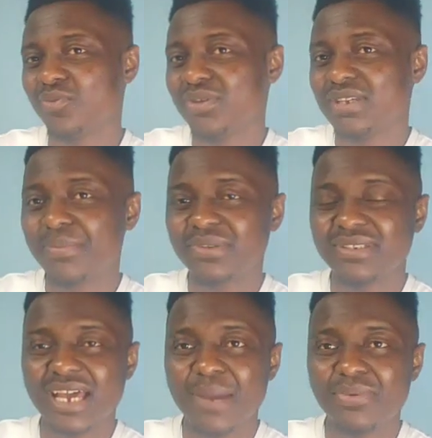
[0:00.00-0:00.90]
what's
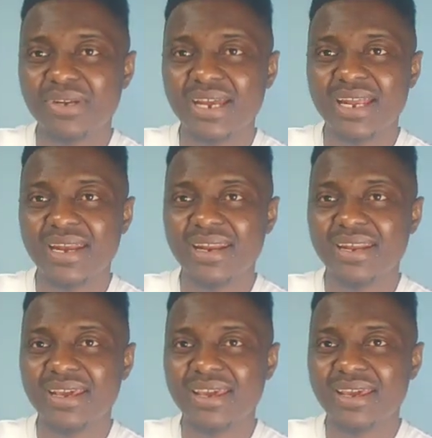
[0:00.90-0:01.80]
happened has happened,
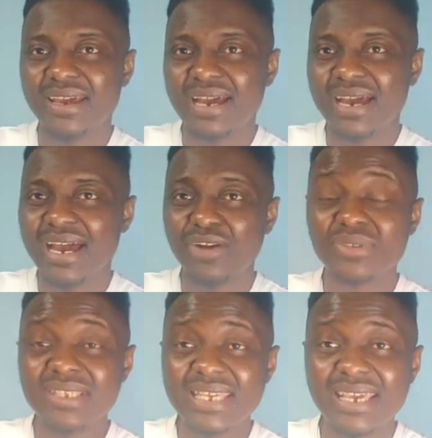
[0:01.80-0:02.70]
and I
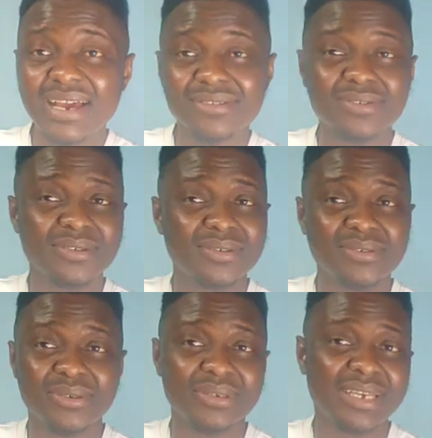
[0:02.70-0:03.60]
don't see Arsenal,
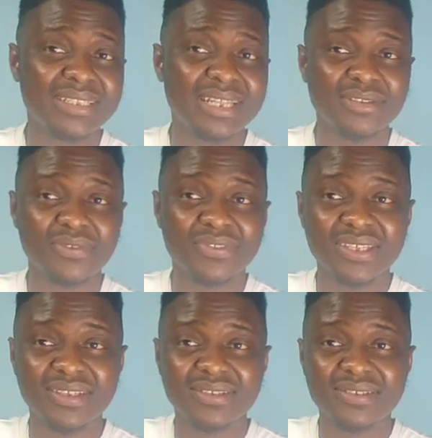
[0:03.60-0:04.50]
getting out of
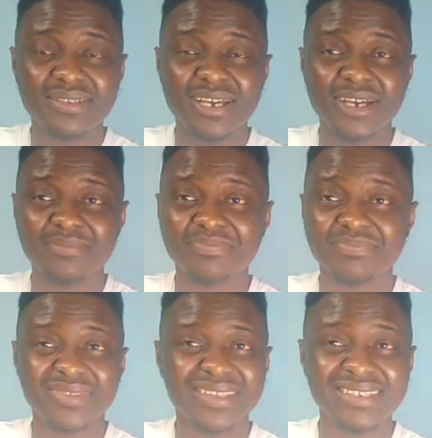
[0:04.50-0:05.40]
this
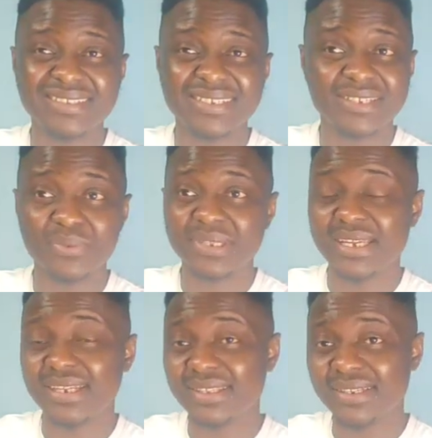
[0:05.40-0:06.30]
this season
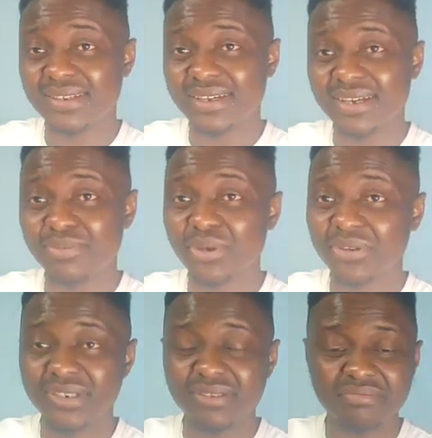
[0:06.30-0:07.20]
with anything. I'm
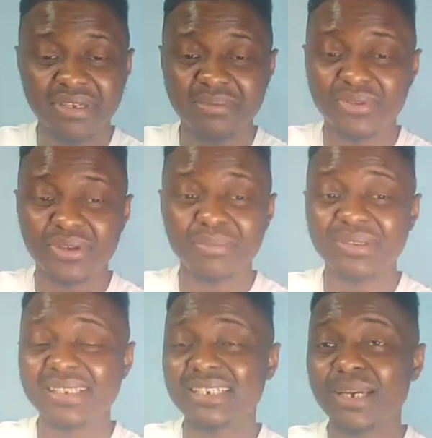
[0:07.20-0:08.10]
sorry.
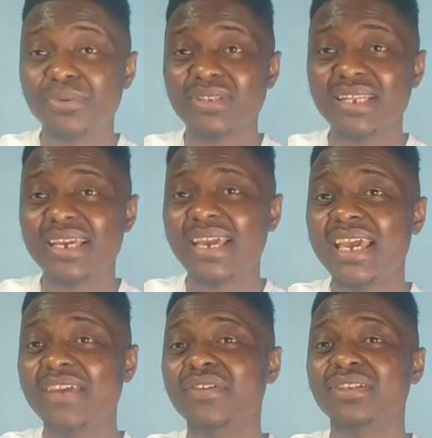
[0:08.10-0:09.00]
The Champions League,
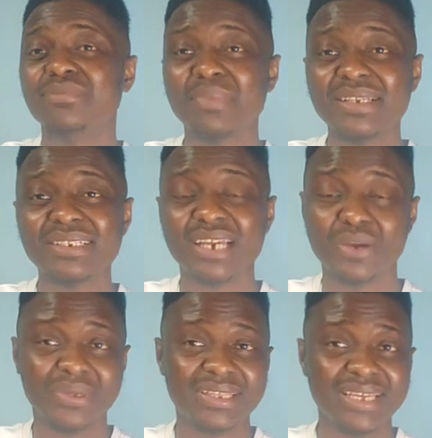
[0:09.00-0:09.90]
if there is magic
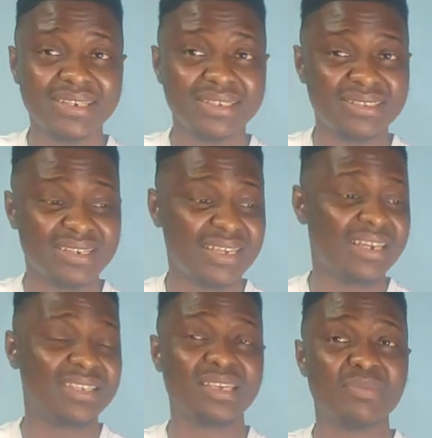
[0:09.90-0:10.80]
and we're then
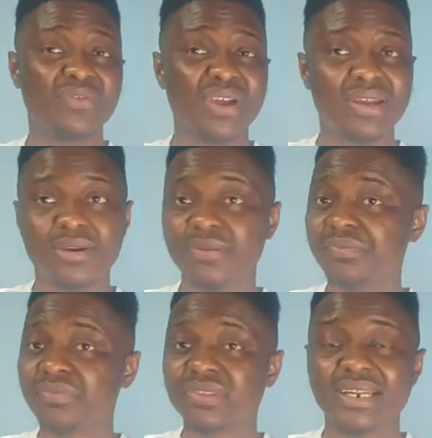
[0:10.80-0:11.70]
in the semi-final,
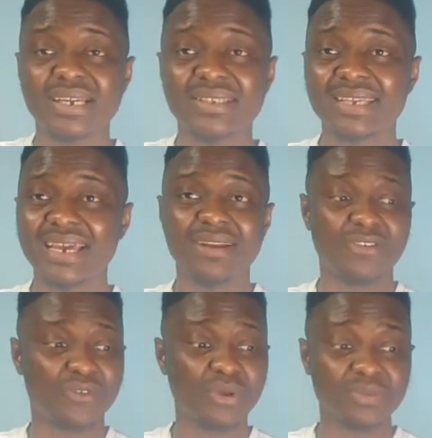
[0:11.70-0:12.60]
then I can say,
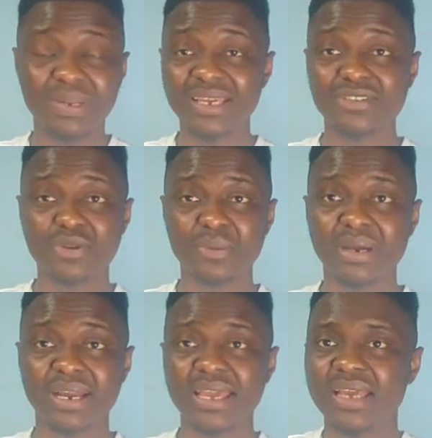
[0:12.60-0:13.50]
and of course players come
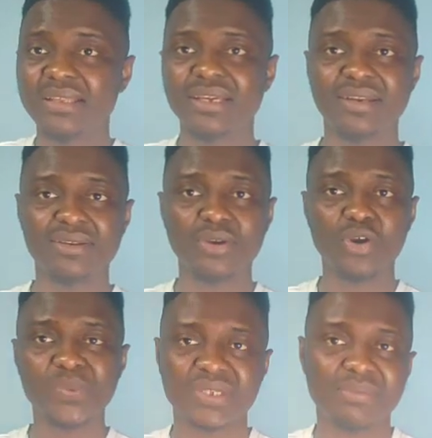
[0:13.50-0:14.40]
back, then
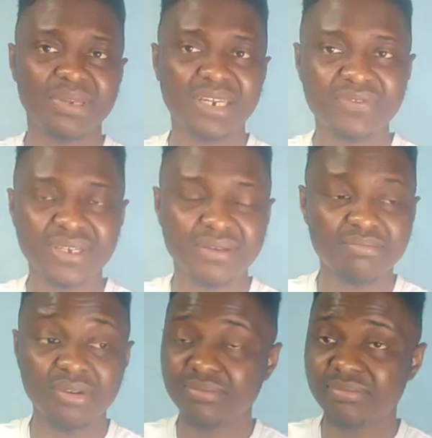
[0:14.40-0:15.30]
hopes can be
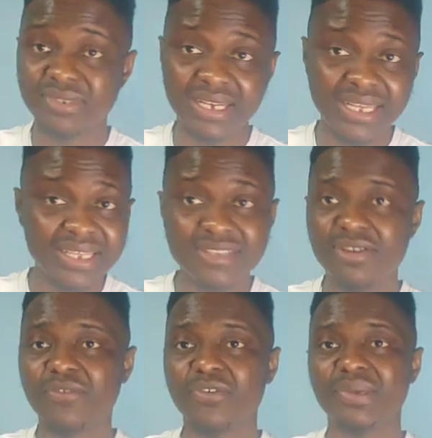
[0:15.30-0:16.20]
lifted. But the league is
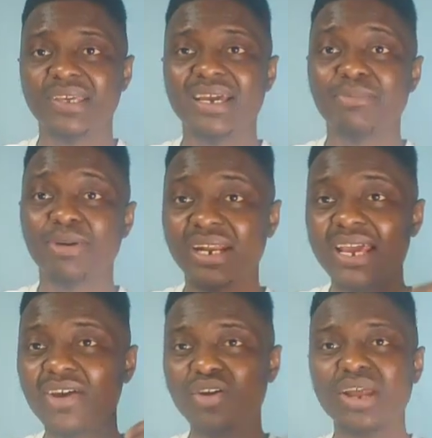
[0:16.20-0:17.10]
done for me. But
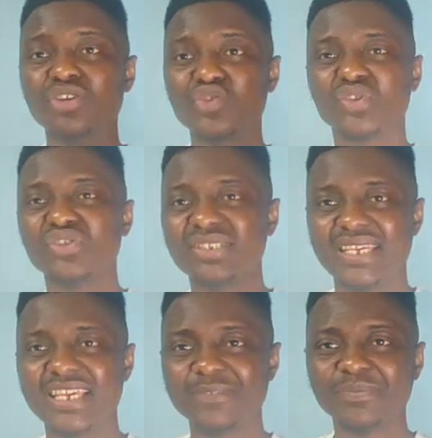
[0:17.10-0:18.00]
all I just want to
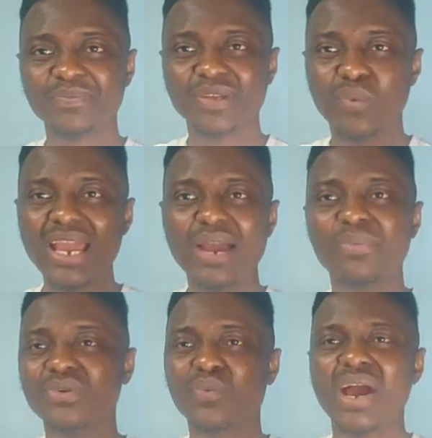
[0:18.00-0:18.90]
see, why I
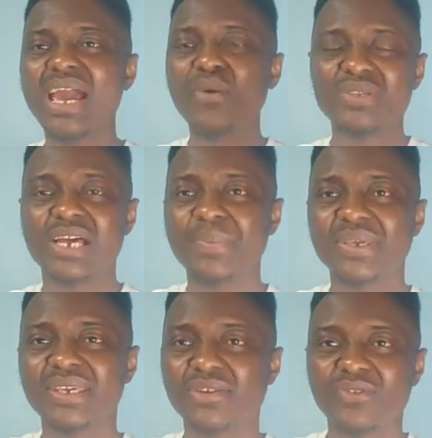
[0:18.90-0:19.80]
was
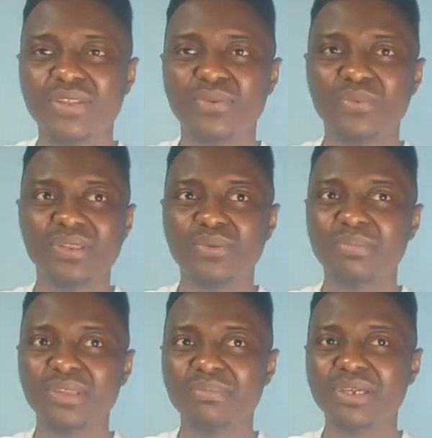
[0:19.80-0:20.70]
happy over
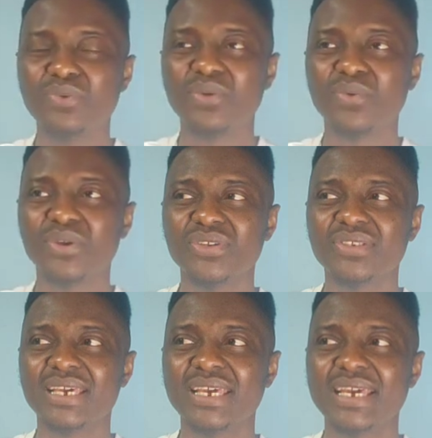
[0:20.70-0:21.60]
the midweek
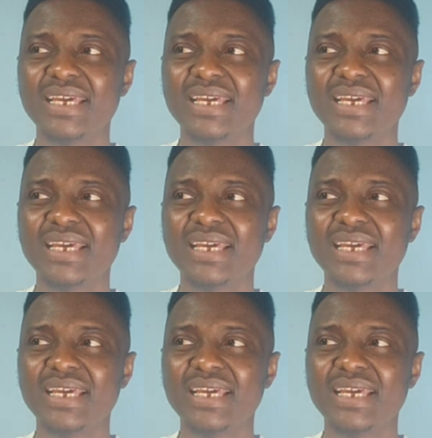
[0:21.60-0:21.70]
was,